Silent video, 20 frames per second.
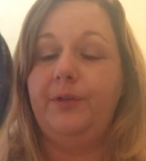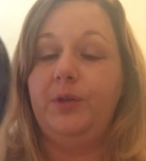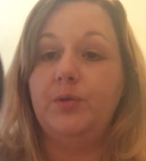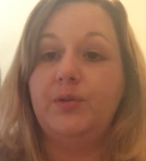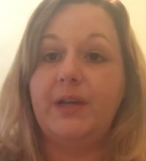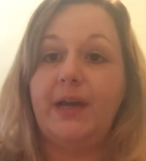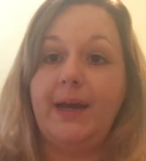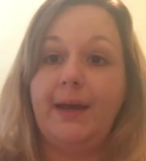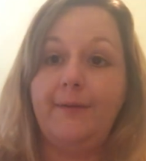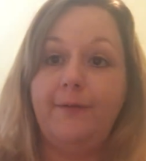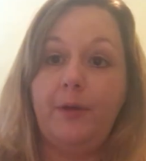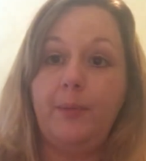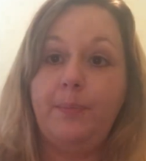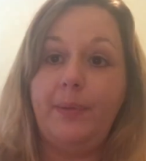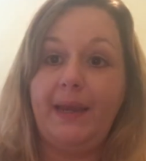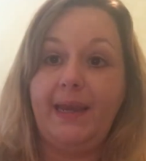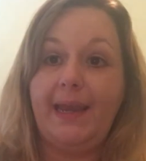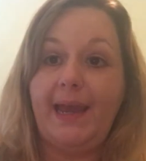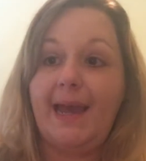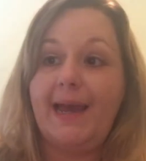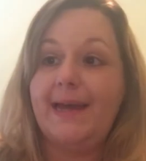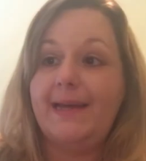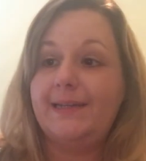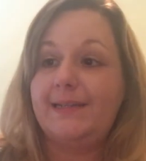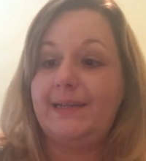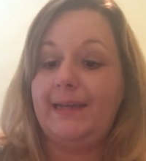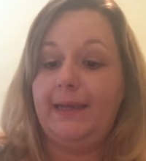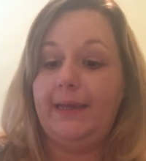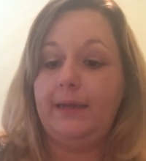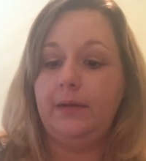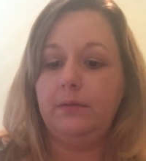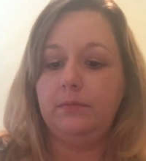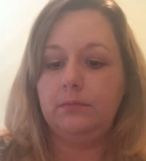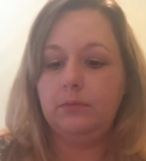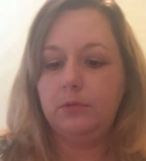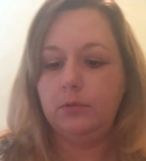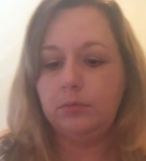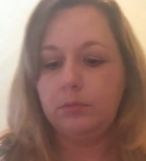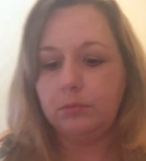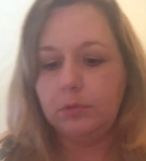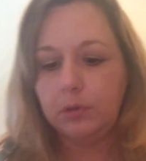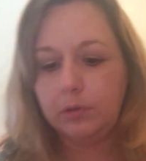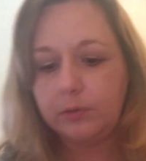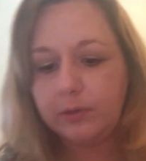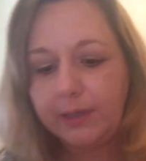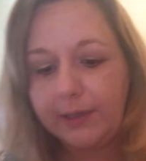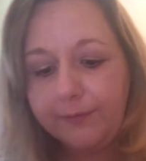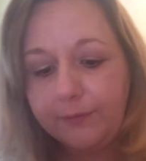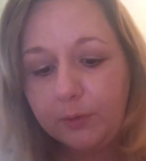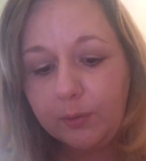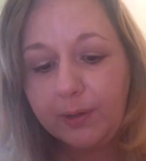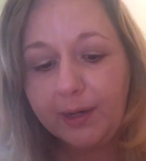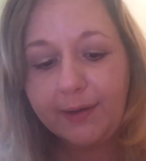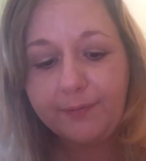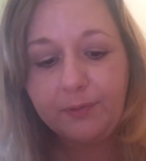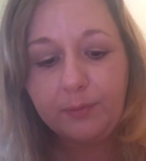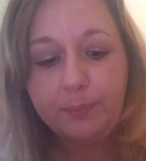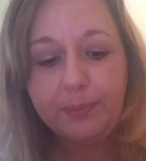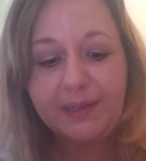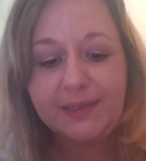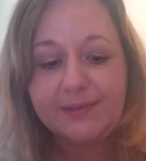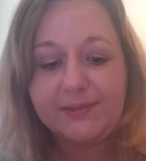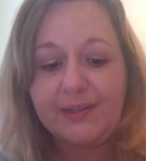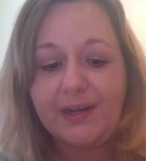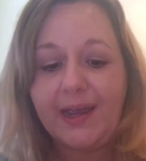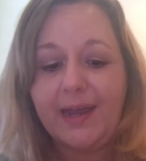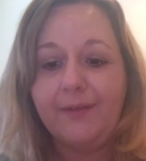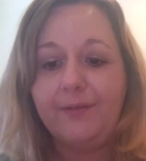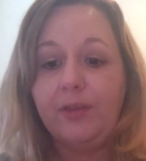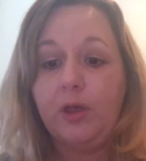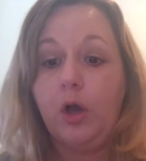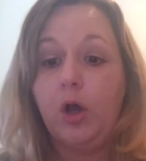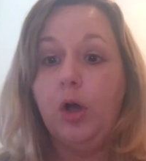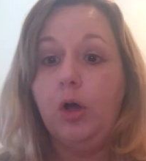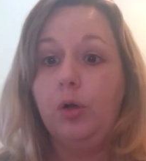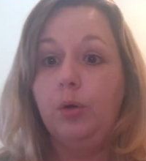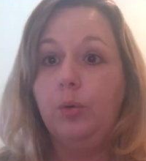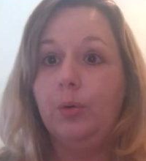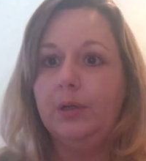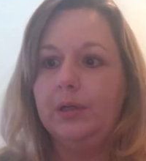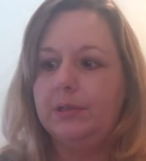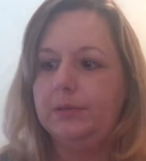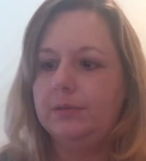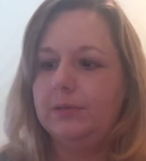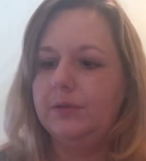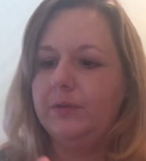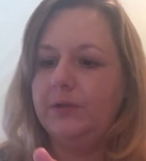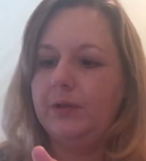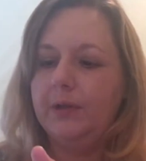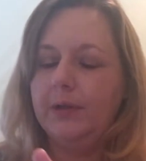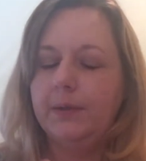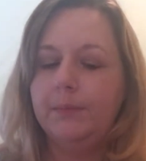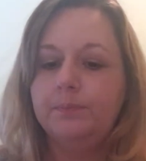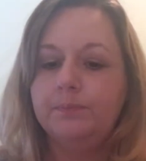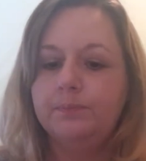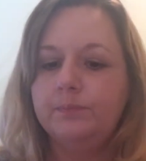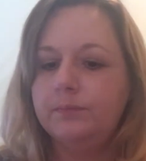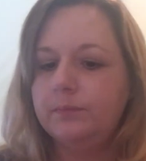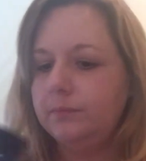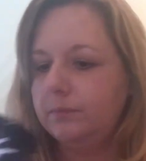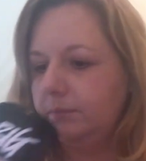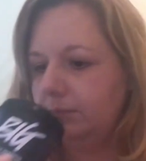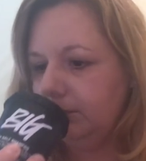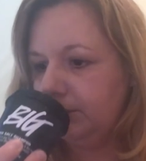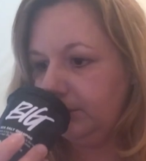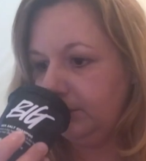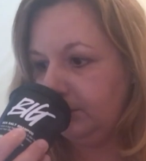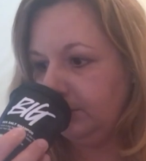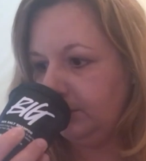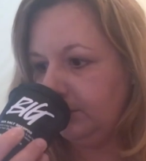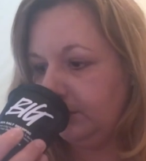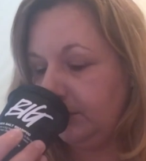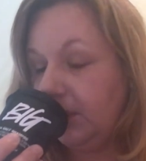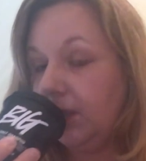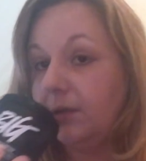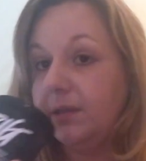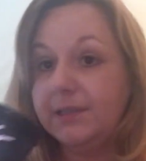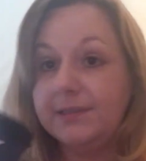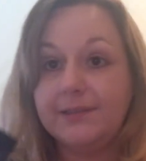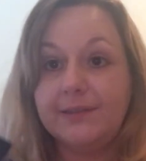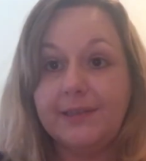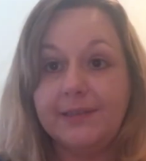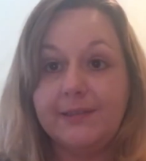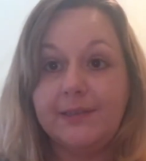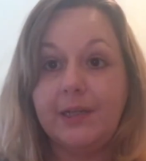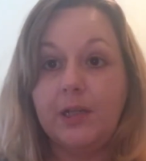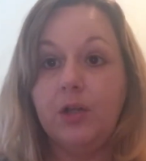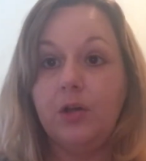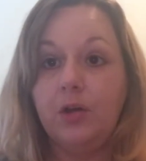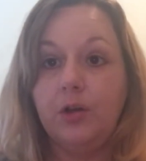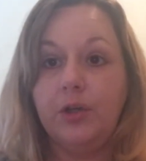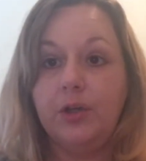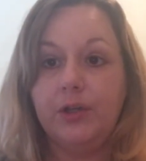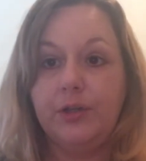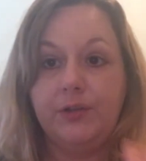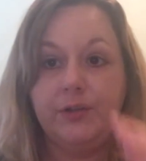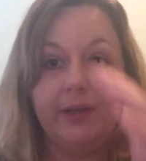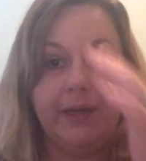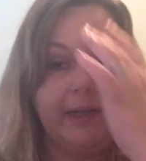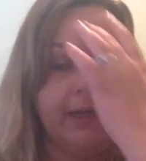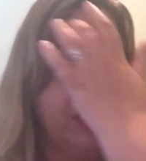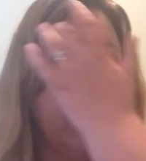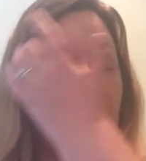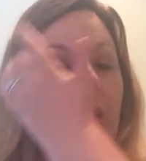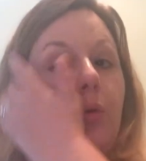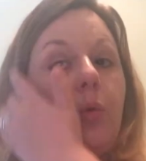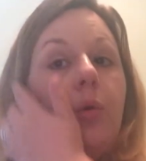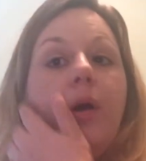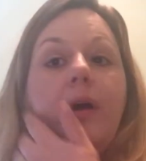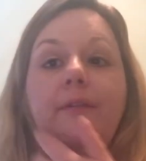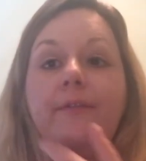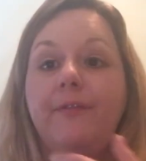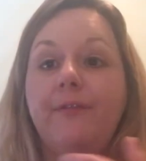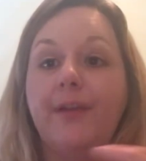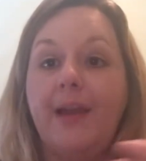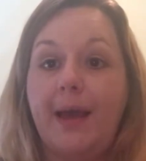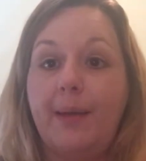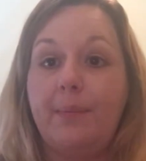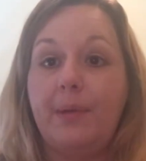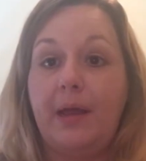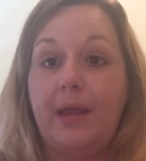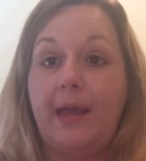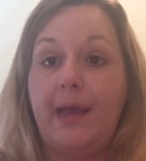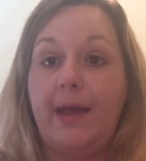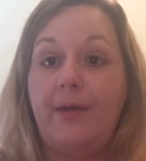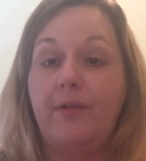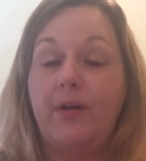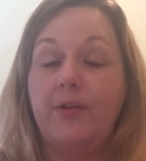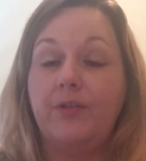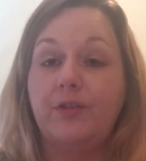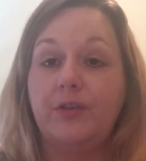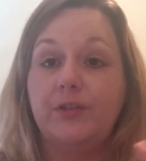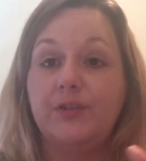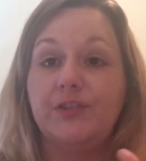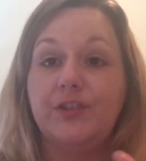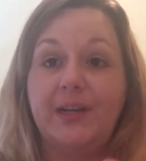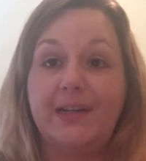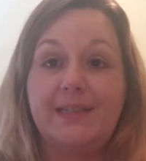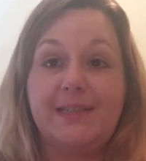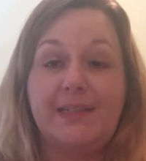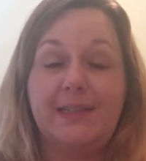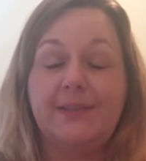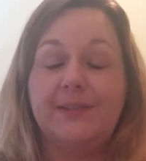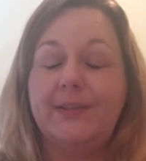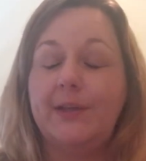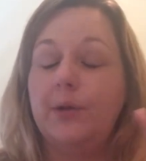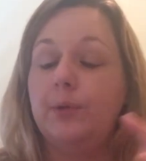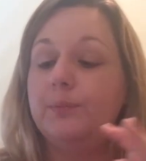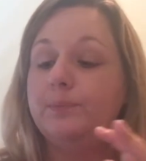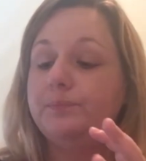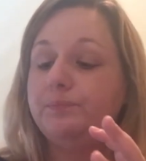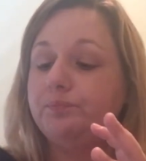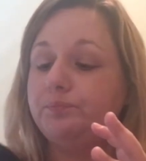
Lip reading: for you to have a big hair day. Oh god, even though I have the biggest hair in the whole world, this does it a lot of good. It can go quite flat, my hair, after I straightened it, so